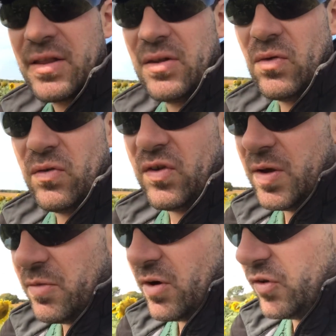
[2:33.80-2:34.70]
the
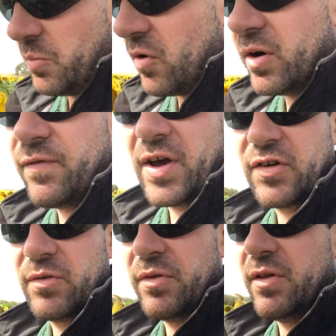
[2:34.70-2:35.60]
nosema spore
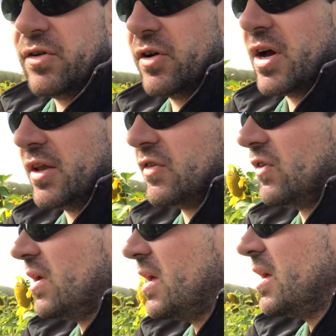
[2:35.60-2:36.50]
infection within their guts
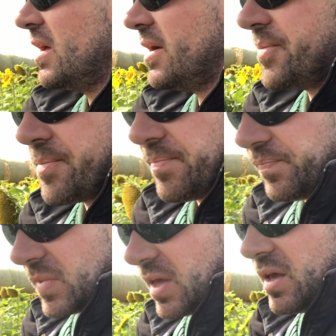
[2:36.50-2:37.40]

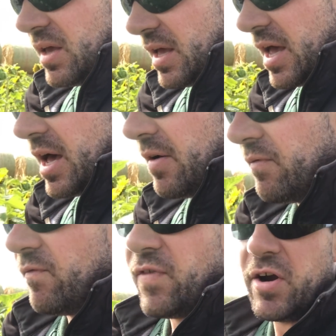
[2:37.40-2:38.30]
uh,
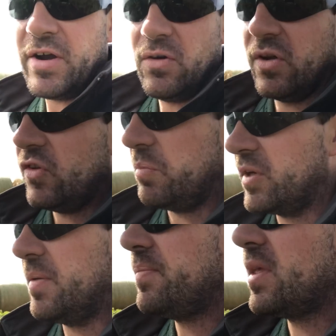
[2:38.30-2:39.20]
very
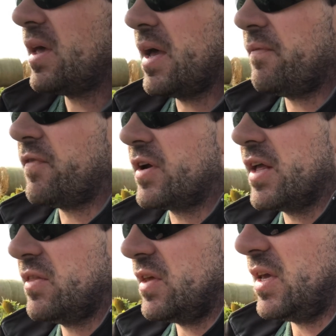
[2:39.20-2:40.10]
noticeably. I
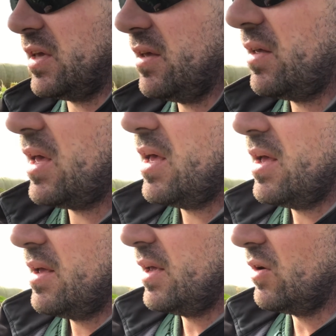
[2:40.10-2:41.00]
forget the,
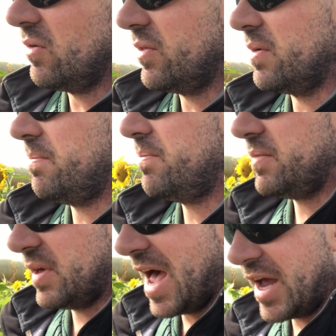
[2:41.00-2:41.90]
you know, the,
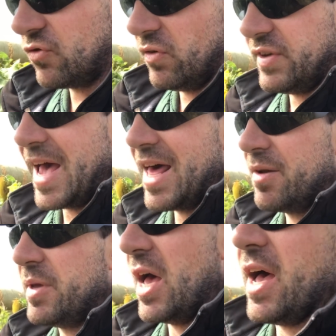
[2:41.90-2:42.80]
the actual data
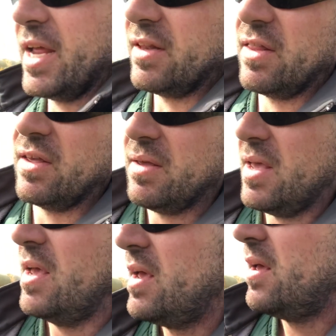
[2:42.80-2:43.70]
behind the
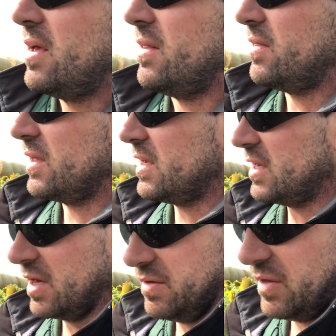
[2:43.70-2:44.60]
the
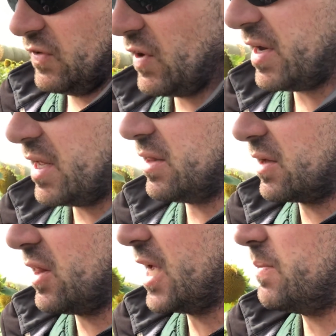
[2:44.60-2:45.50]
uh, the study and the
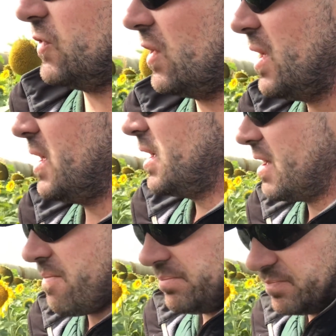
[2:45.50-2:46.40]
claims
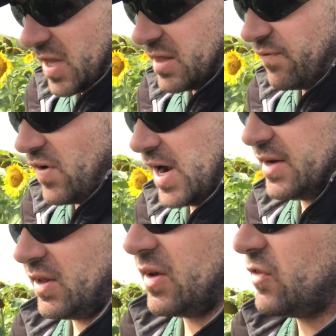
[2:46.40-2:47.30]
and the
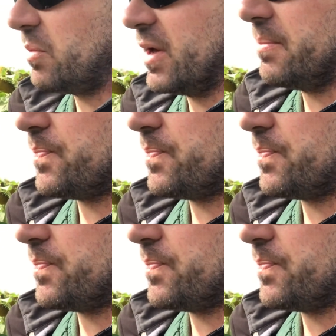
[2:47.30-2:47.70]
findings, but